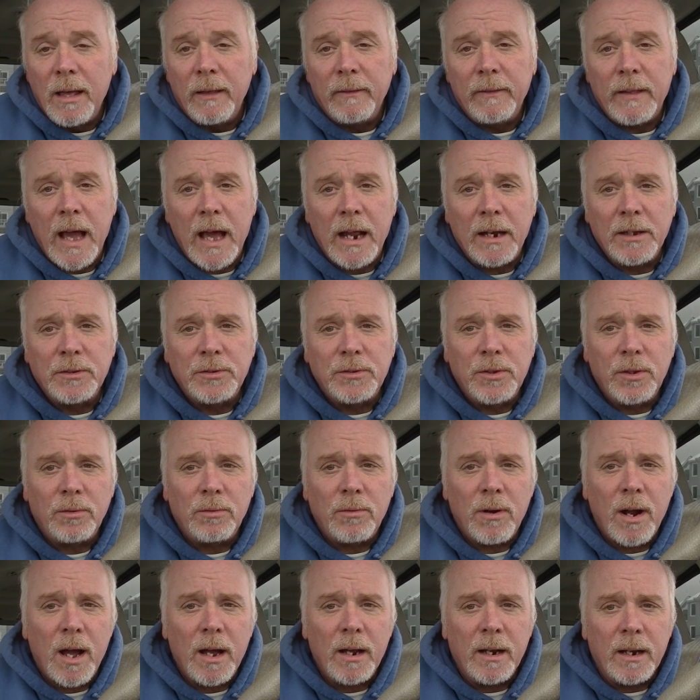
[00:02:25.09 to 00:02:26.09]
that is their
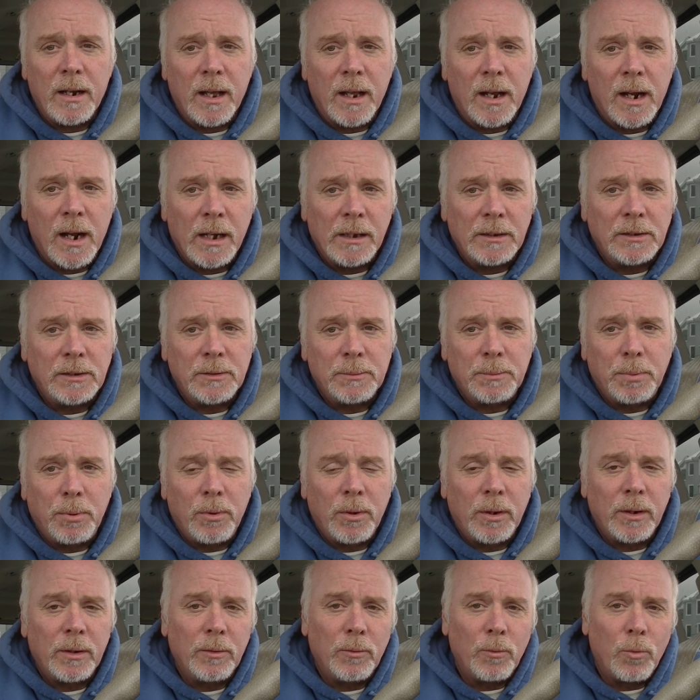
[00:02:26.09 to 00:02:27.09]
right, and I
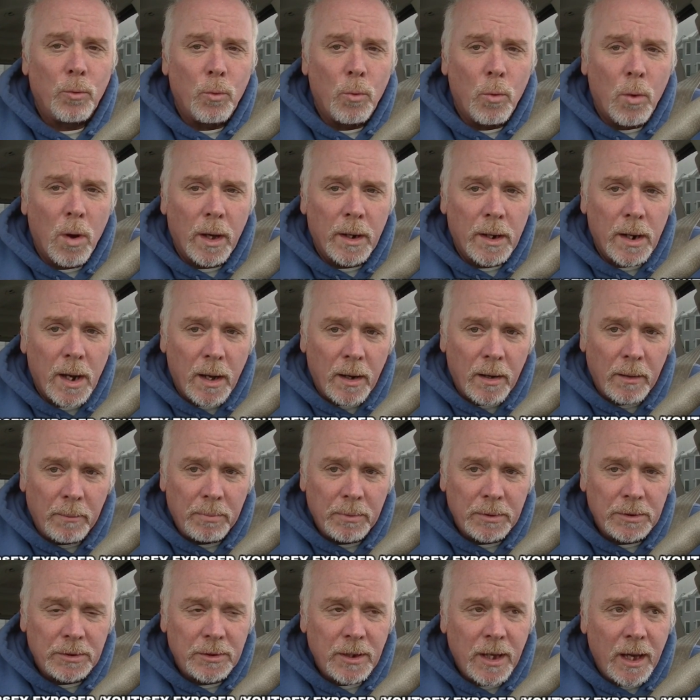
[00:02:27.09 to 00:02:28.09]
support it
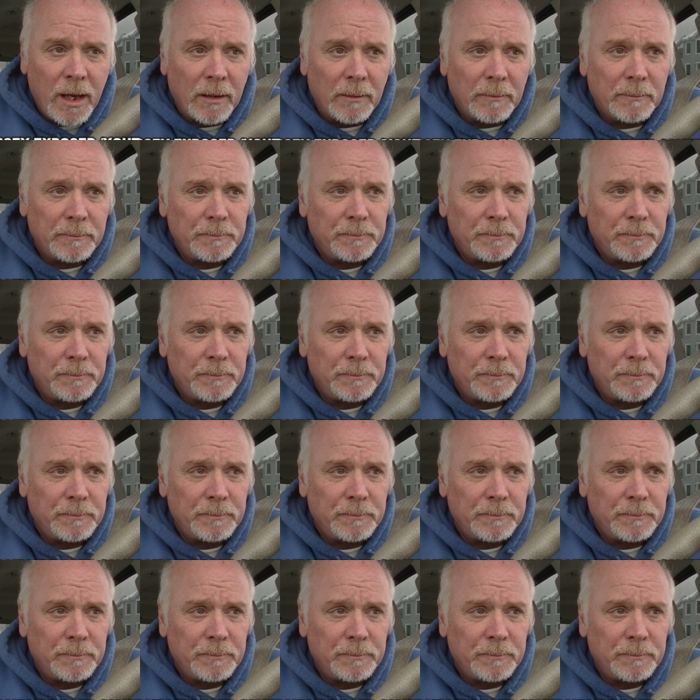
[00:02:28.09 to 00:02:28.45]
100%.